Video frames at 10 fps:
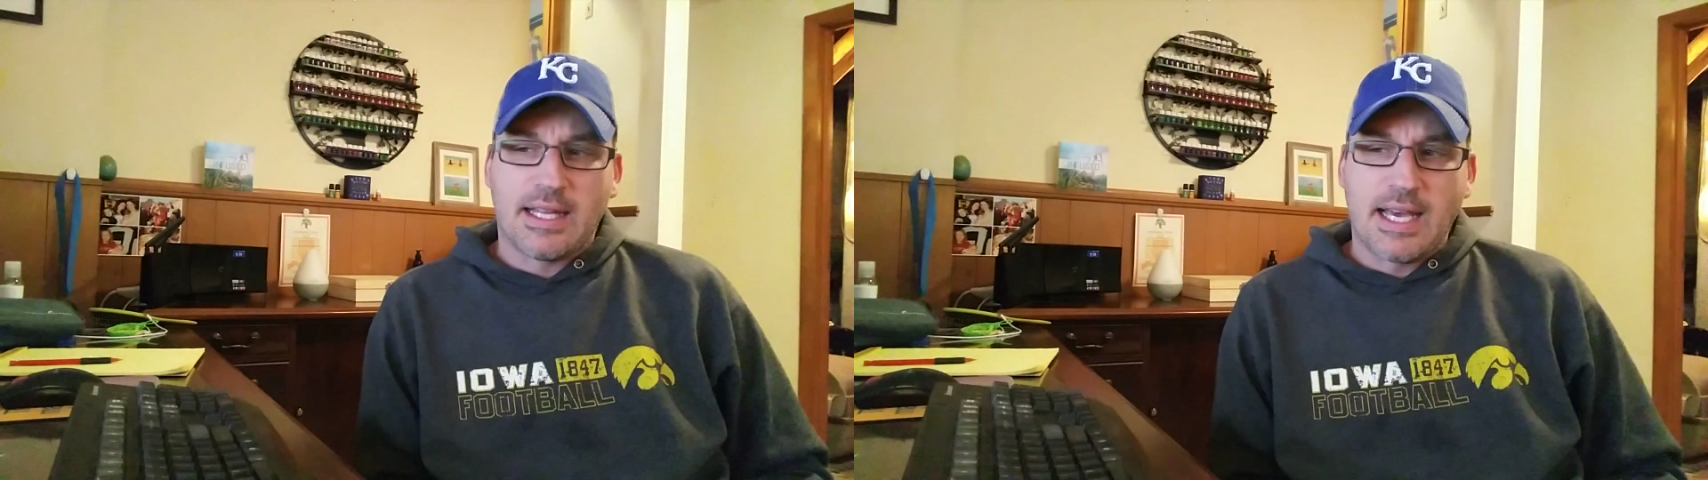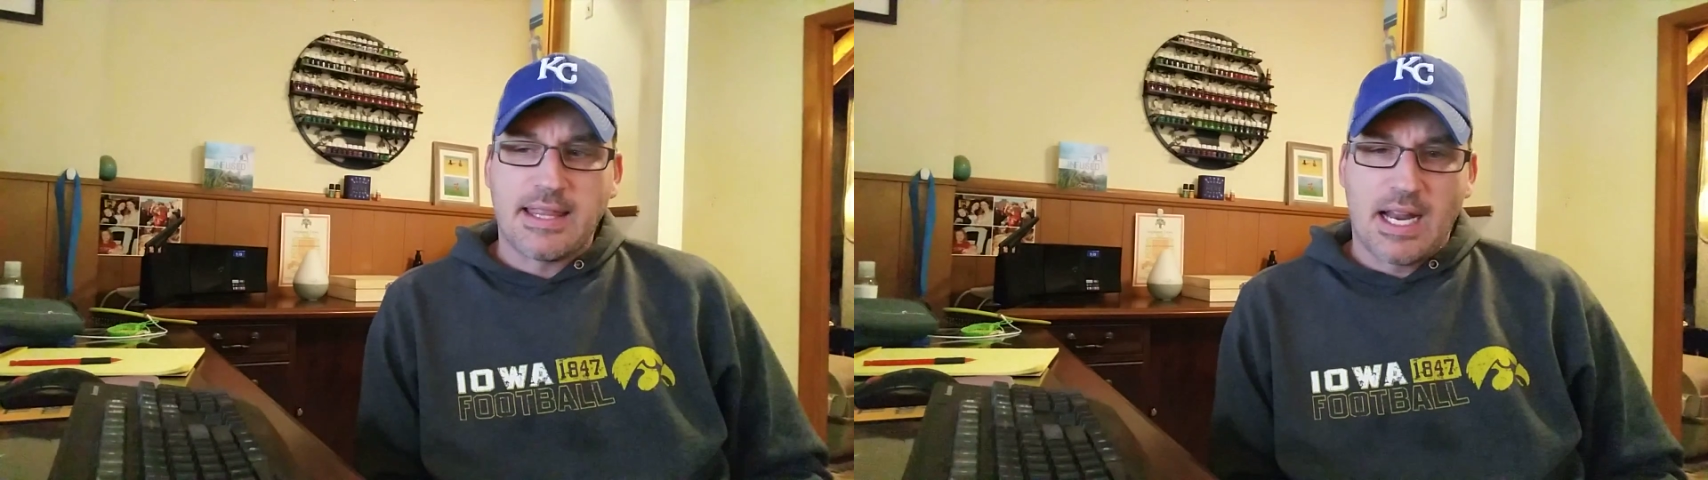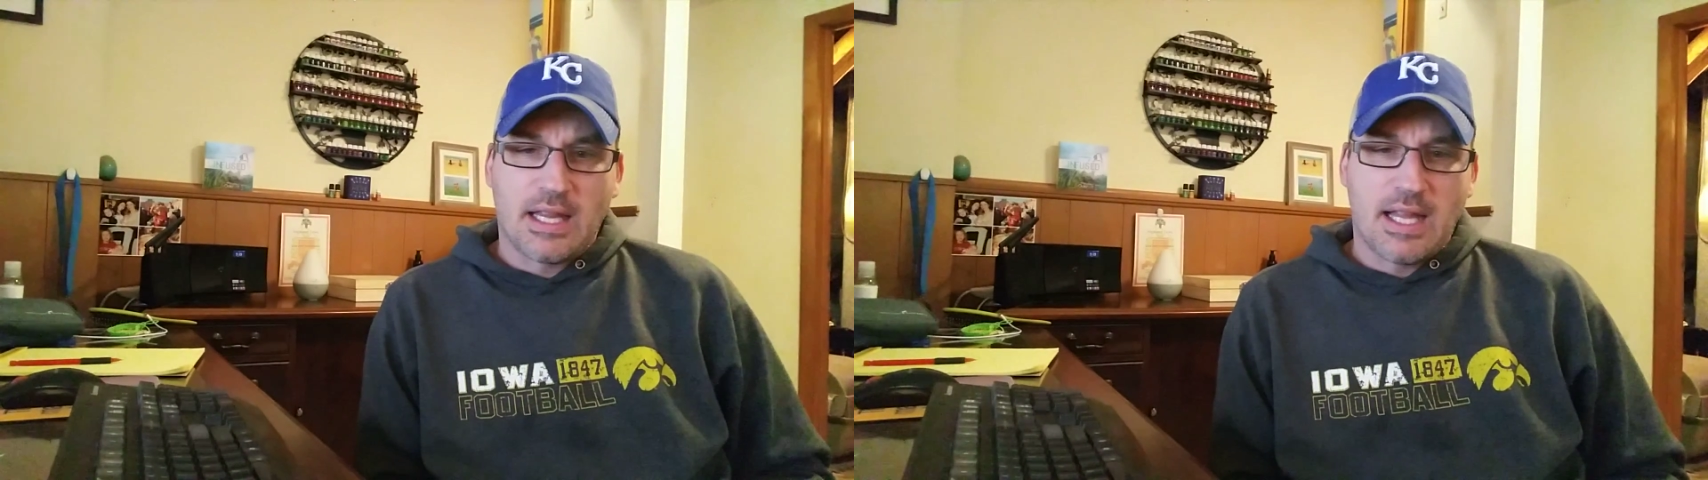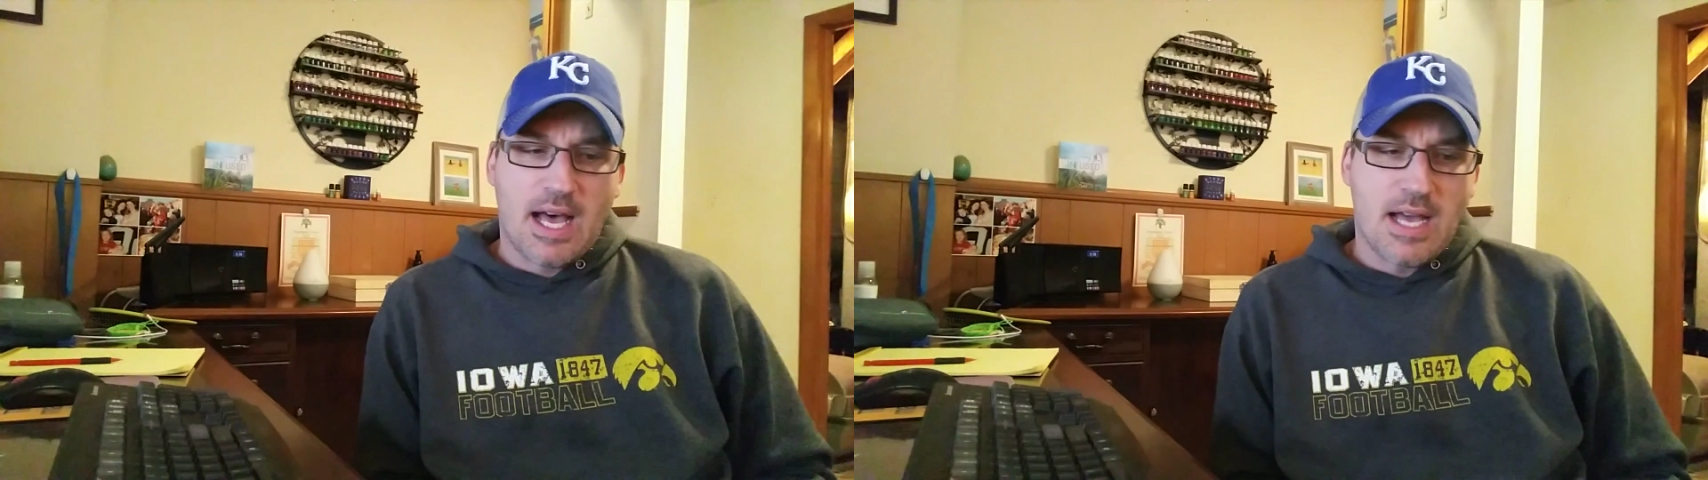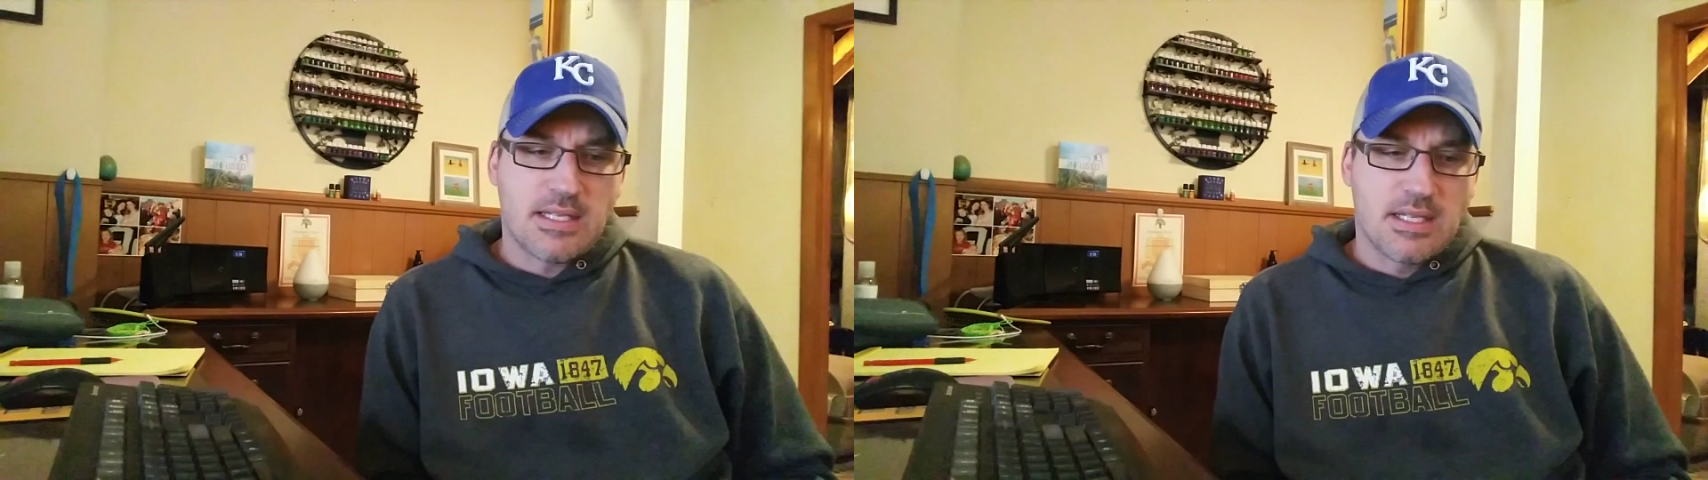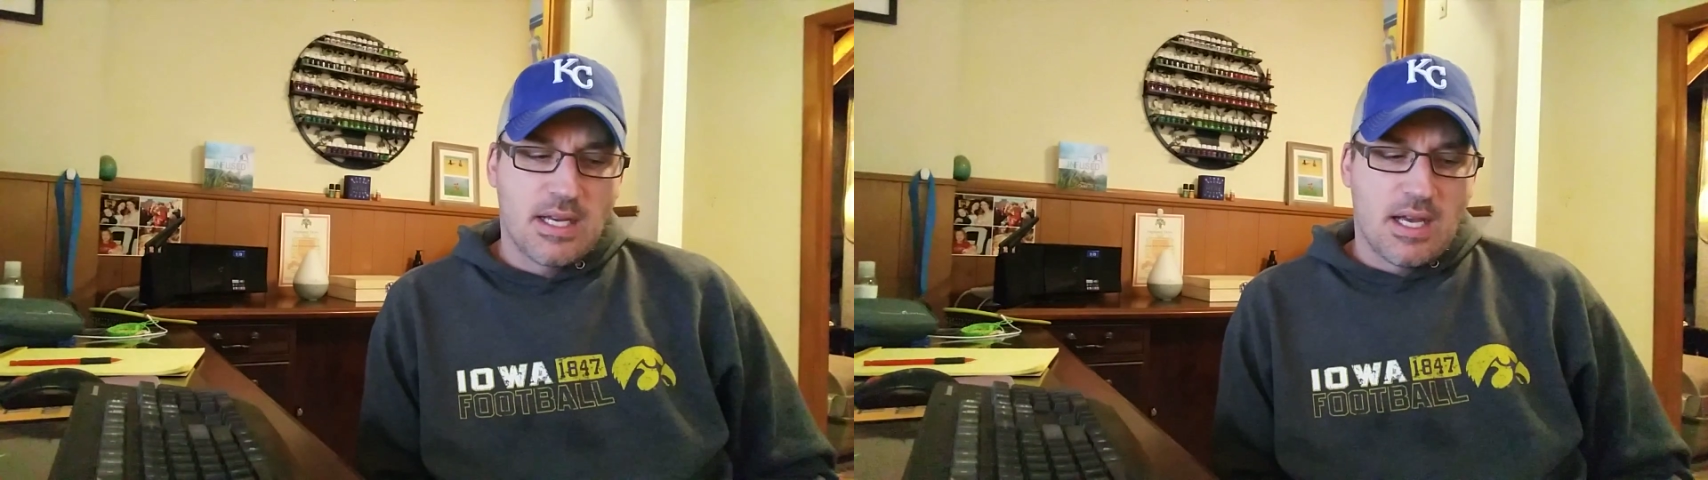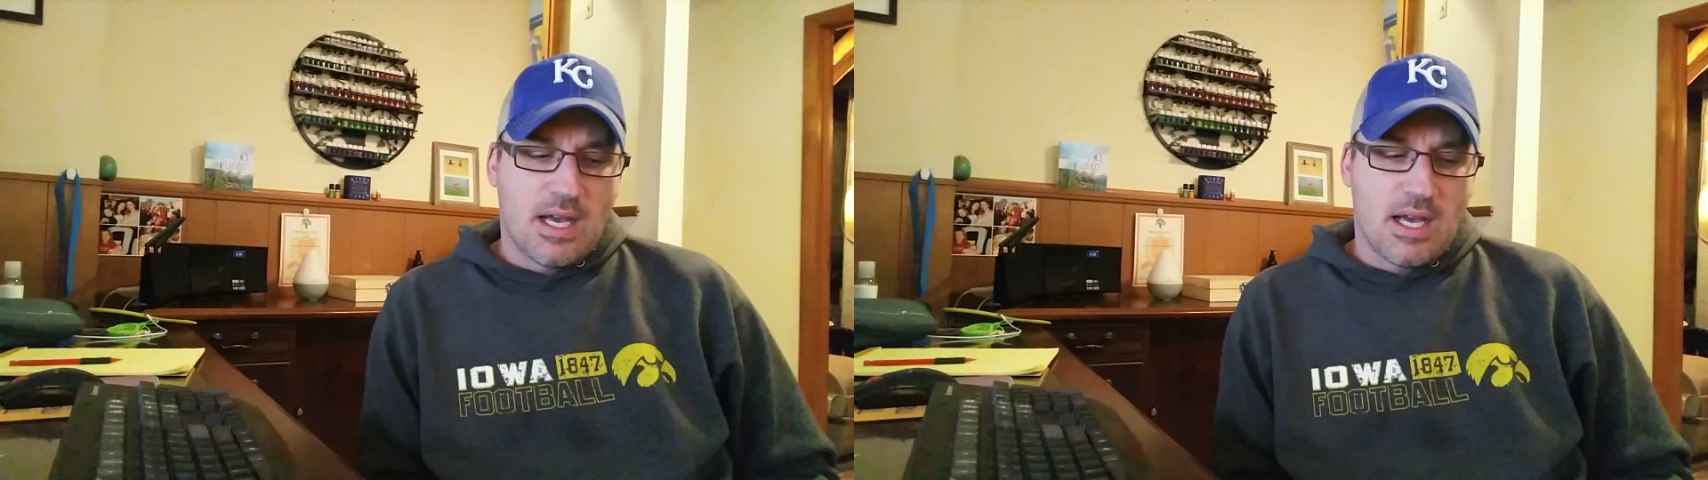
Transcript: I like that a lot.